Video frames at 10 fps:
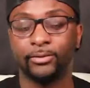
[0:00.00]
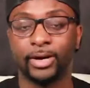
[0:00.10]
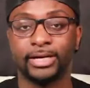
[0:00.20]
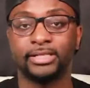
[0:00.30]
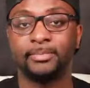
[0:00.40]

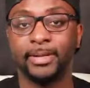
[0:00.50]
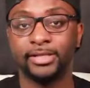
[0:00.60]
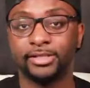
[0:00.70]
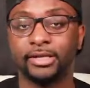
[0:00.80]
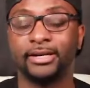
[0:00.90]
What it's
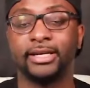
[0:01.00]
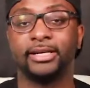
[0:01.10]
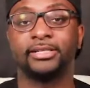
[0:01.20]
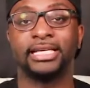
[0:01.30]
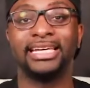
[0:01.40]
based on
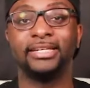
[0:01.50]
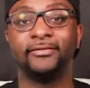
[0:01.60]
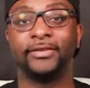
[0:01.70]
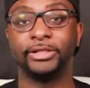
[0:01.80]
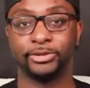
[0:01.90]
is
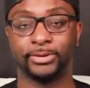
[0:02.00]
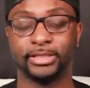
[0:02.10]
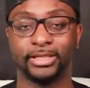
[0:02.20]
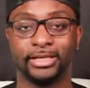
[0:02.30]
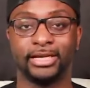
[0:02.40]

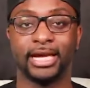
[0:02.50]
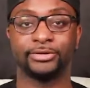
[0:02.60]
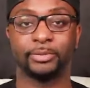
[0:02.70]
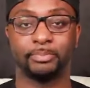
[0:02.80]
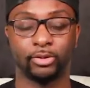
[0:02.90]
individually
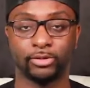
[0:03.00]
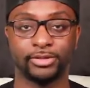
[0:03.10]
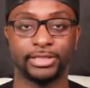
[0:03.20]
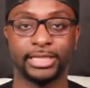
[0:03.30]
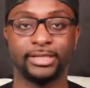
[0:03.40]
as a
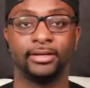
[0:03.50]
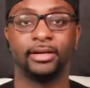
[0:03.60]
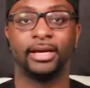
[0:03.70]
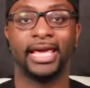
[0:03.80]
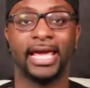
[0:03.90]
person
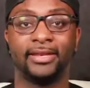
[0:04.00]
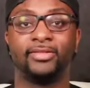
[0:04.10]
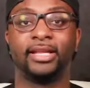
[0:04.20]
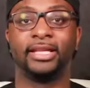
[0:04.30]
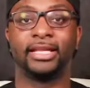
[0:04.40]

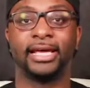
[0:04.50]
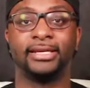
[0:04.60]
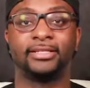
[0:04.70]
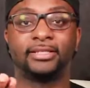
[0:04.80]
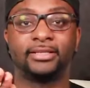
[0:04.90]
and the
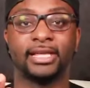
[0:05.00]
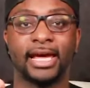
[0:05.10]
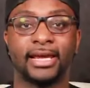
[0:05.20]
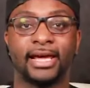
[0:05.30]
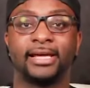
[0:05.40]
light
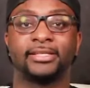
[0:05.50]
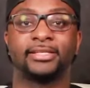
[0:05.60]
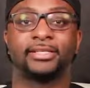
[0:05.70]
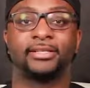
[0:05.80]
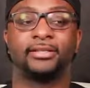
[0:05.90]
that
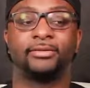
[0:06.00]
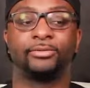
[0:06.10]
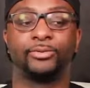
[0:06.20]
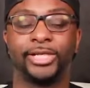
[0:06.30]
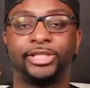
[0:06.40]
has
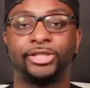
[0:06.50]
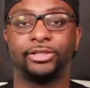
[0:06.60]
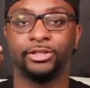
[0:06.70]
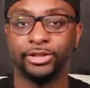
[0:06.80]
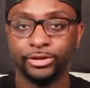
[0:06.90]
reached
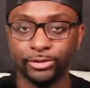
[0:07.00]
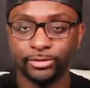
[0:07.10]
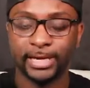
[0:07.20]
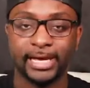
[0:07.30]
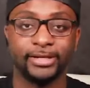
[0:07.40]

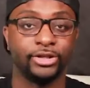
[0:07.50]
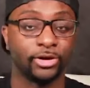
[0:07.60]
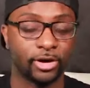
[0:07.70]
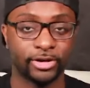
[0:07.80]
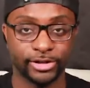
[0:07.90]
you and
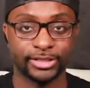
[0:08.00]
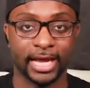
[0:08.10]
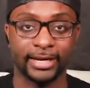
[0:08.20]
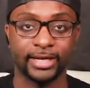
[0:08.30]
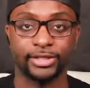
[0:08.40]
your
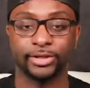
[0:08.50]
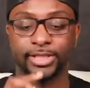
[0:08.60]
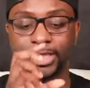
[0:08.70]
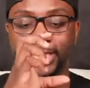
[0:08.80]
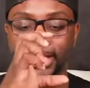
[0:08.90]
understanding. So
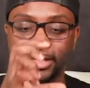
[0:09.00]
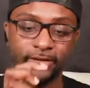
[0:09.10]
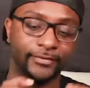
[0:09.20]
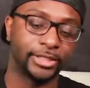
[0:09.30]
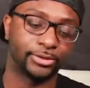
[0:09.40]
it's an
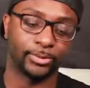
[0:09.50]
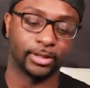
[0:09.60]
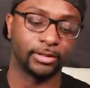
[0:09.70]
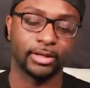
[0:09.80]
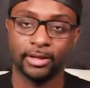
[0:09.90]

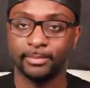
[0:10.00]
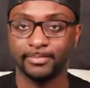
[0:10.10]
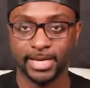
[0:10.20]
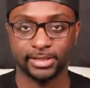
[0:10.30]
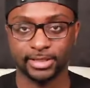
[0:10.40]
individual
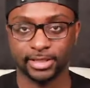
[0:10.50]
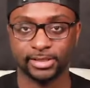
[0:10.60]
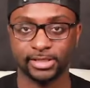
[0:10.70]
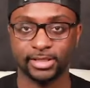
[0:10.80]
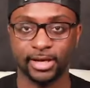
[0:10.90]

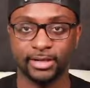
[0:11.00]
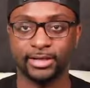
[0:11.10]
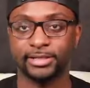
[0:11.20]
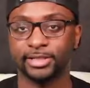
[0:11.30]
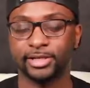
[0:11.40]
basis. It's
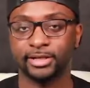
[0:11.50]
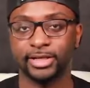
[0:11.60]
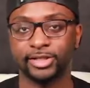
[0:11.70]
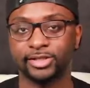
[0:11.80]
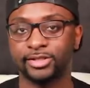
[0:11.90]
not
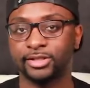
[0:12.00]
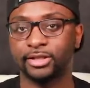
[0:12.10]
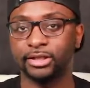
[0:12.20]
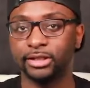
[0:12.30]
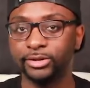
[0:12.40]
necessarily
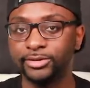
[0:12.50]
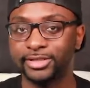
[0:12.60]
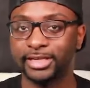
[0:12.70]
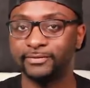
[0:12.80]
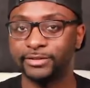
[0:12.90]

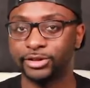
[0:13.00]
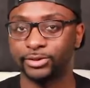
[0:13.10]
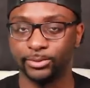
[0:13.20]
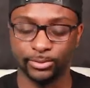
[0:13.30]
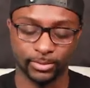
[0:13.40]
exclusive
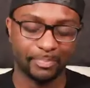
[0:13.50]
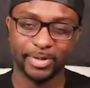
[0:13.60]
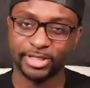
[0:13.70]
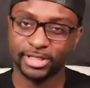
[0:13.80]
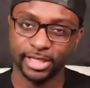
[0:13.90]
to a
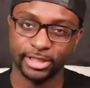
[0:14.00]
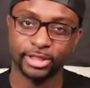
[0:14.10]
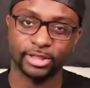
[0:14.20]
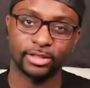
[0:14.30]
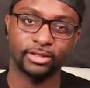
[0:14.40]

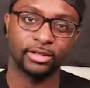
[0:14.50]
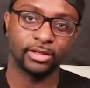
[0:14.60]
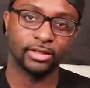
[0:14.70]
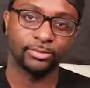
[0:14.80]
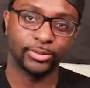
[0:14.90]
particular
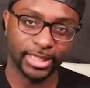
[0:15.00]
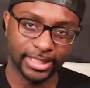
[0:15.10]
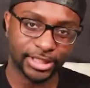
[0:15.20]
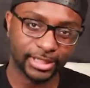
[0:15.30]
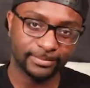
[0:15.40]

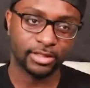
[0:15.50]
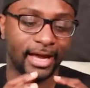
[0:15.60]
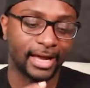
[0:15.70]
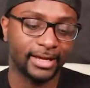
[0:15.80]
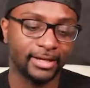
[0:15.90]
religion.
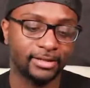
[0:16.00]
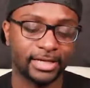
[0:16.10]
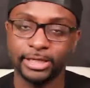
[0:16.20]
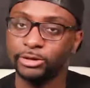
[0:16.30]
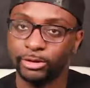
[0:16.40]
I
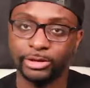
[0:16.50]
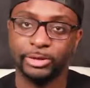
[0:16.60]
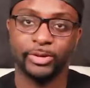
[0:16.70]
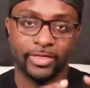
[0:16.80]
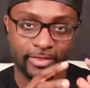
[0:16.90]
tend to agree
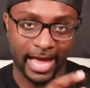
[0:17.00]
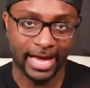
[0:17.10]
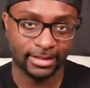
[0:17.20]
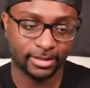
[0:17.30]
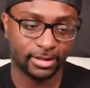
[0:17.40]
with
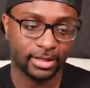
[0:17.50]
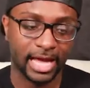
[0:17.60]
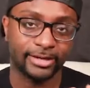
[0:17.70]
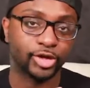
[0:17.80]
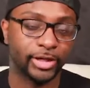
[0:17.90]
that
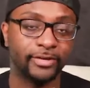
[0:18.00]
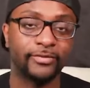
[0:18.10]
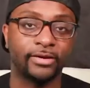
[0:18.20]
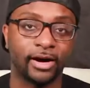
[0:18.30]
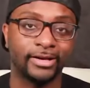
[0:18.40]
train
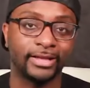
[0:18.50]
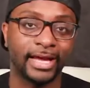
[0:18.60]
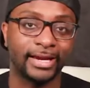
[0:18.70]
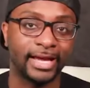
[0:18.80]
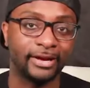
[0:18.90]
of thought,
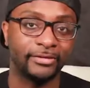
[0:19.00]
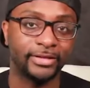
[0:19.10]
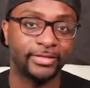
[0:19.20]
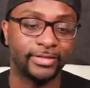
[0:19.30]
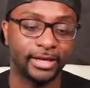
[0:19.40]
that
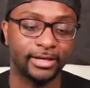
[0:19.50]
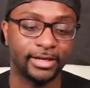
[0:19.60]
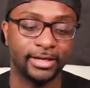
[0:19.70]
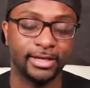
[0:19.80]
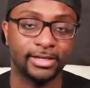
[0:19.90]

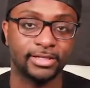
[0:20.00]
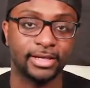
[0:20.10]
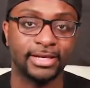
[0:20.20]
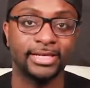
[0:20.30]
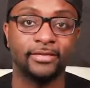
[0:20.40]
everything is
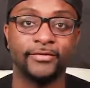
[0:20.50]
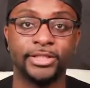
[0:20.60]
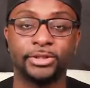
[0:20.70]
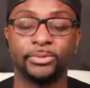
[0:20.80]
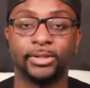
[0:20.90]
an
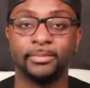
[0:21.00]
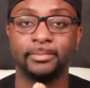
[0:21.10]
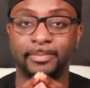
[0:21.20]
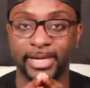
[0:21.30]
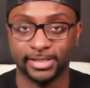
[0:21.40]
individual
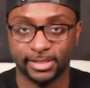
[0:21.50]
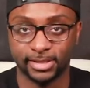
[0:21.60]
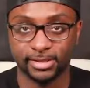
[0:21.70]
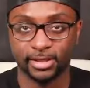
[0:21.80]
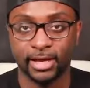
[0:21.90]

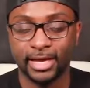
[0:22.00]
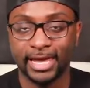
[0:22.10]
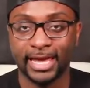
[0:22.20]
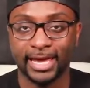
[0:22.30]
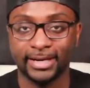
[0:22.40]
basis
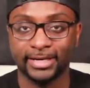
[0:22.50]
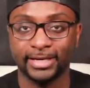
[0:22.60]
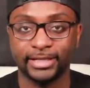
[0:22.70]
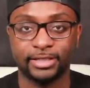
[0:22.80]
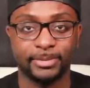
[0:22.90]
and
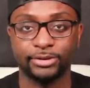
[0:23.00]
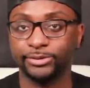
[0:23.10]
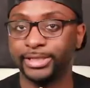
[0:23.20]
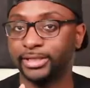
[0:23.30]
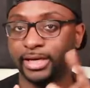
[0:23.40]
it's
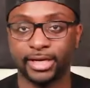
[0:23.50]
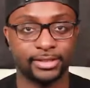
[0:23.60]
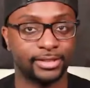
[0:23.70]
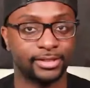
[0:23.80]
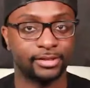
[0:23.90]
between
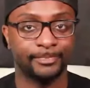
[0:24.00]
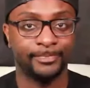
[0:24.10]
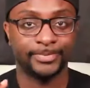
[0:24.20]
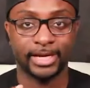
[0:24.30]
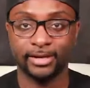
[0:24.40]
us
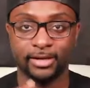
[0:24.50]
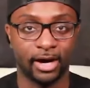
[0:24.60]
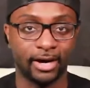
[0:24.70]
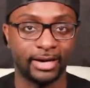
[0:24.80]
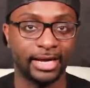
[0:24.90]
and
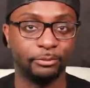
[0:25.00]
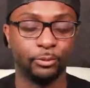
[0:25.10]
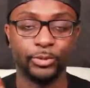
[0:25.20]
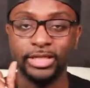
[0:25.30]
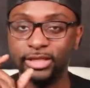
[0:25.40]
God,
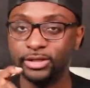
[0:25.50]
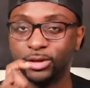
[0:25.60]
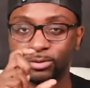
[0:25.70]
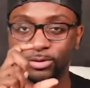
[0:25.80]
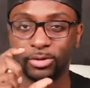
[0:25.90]
and we
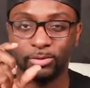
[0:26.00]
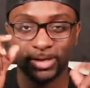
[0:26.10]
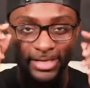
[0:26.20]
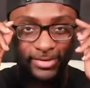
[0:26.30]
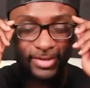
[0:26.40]
don't know
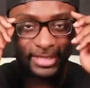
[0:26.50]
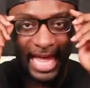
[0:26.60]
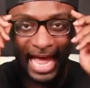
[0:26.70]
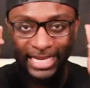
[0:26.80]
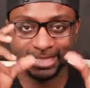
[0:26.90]

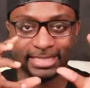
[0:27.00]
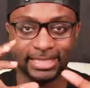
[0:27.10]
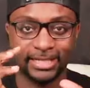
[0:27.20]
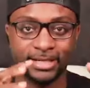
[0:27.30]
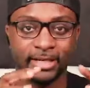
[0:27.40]

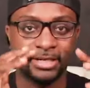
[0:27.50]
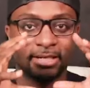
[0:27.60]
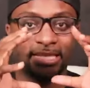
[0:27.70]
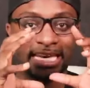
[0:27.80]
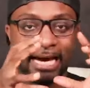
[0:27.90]
exactly
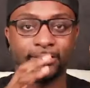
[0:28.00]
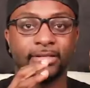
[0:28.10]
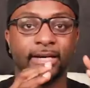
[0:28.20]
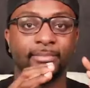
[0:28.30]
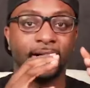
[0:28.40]
the
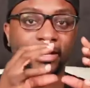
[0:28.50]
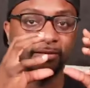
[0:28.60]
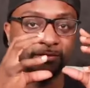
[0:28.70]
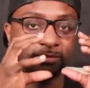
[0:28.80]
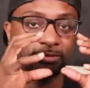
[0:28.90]
outcome
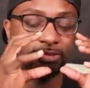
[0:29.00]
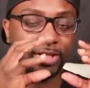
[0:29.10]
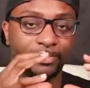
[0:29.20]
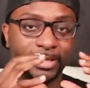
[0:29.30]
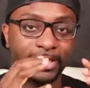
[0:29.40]
of
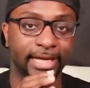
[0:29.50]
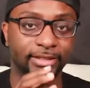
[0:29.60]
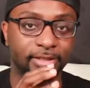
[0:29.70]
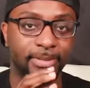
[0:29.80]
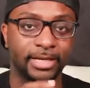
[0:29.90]
somebody
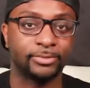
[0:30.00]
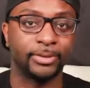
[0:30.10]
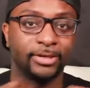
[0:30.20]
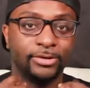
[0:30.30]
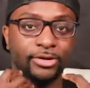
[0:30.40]
else because
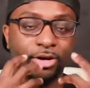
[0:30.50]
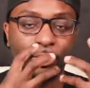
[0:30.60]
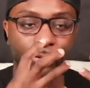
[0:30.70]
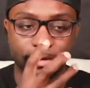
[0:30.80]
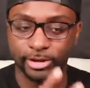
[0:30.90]
we don't
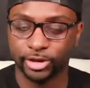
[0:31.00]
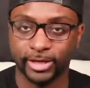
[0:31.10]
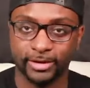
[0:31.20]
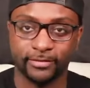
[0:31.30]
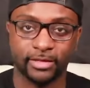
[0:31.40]
know their
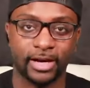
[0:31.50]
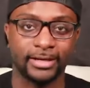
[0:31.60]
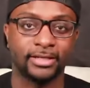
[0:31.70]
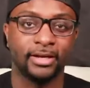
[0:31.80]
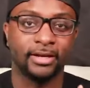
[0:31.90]
train of
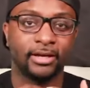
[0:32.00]
thought.